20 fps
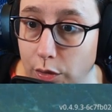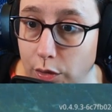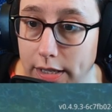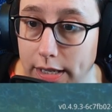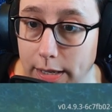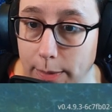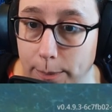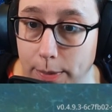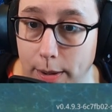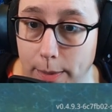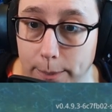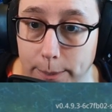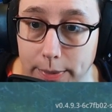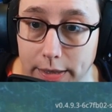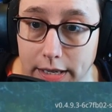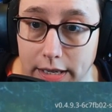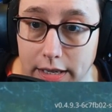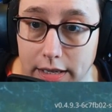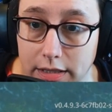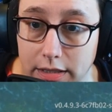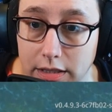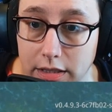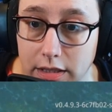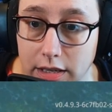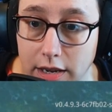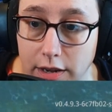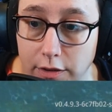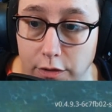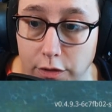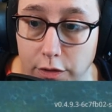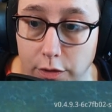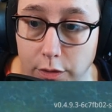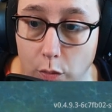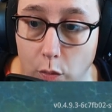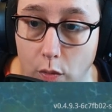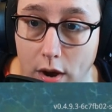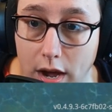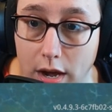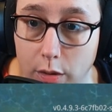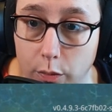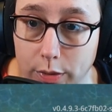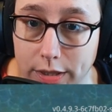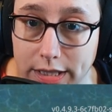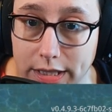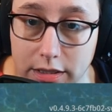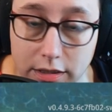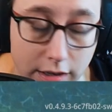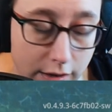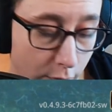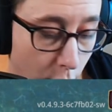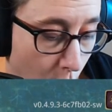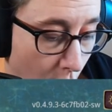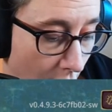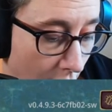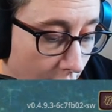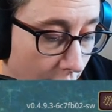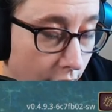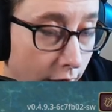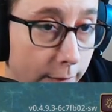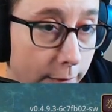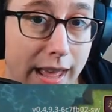get pumping and stuff while we still have water.